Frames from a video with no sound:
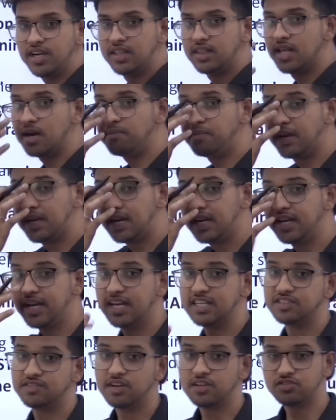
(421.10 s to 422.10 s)
in the beginning
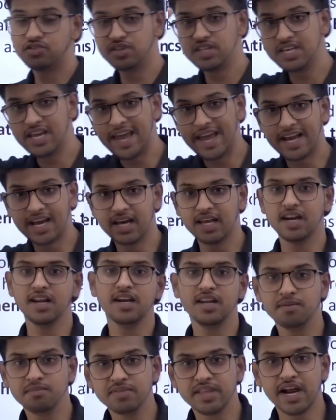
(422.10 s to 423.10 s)
as well. So the
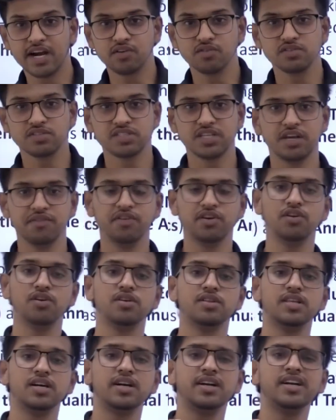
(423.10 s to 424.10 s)
acronym that was given
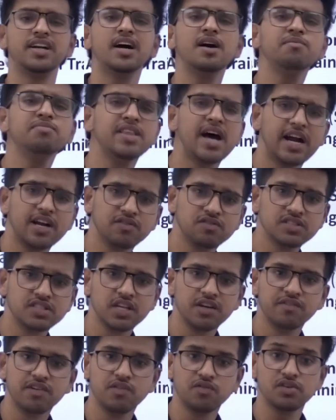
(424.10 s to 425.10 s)
or the term that was
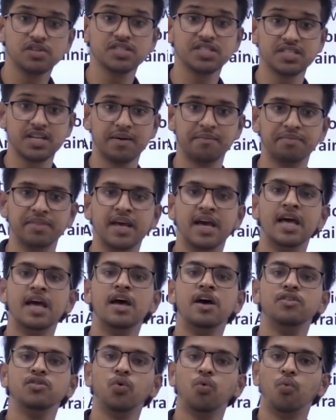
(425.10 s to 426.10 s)
given was STEM.
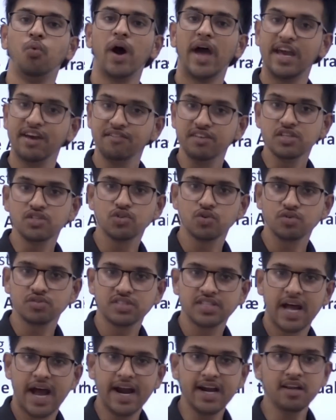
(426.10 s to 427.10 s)
So why we chose
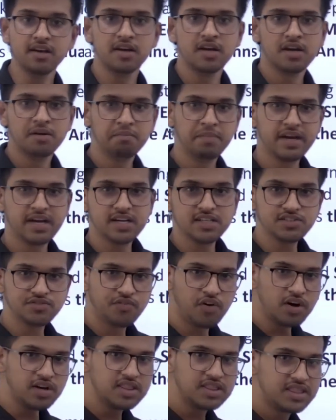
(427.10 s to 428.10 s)
that? Because
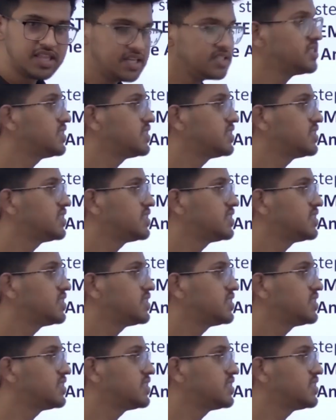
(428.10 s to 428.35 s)
for this